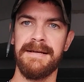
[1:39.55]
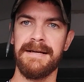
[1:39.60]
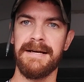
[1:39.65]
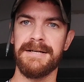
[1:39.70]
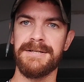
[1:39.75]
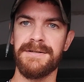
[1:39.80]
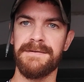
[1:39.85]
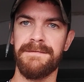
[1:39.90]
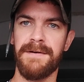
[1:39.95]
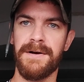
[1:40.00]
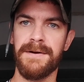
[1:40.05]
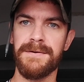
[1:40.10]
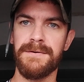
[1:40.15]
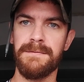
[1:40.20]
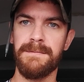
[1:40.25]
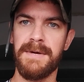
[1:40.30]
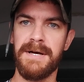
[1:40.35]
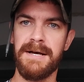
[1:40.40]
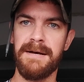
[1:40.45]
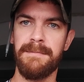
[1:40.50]
Got your
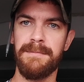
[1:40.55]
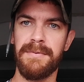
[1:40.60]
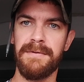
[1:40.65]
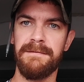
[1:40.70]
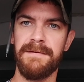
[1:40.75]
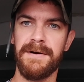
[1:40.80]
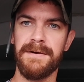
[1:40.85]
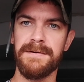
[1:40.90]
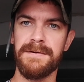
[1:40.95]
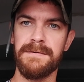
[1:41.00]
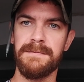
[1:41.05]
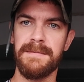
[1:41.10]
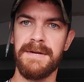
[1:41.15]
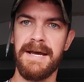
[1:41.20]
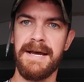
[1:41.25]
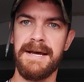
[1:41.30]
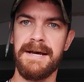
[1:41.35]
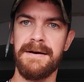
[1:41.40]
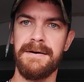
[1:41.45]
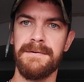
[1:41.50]
volume up, volume
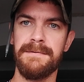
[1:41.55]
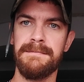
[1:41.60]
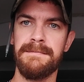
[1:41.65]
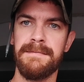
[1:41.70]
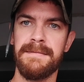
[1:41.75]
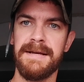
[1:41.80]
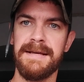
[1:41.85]
down,